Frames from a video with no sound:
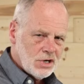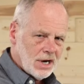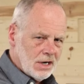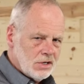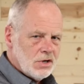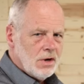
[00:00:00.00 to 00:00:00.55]

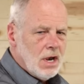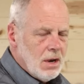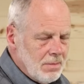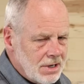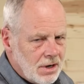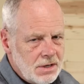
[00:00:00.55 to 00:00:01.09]
change,
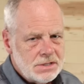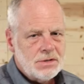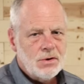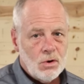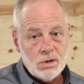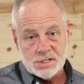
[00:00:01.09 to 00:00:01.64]
because
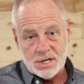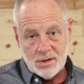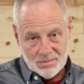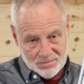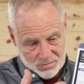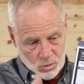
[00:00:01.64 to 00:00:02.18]
there are
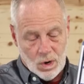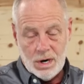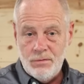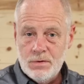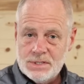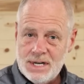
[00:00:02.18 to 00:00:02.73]

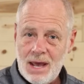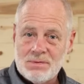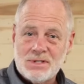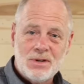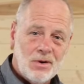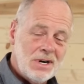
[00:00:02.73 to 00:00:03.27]
quite a few
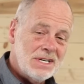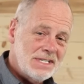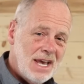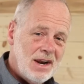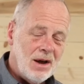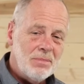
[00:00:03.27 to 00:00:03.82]
steps during the
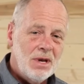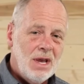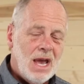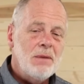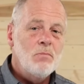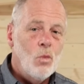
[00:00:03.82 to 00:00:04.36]
setup.
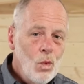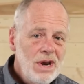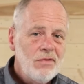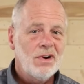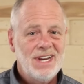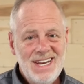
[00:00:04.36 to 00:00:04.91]
And
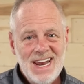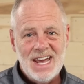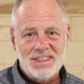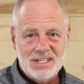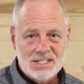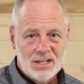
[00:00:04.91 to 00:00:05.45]
we
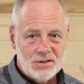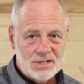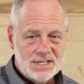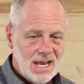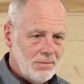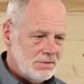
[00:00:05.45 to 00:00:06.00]
forget these little
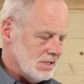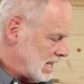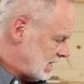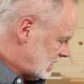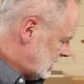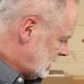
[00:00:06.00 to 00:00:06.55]
steps, like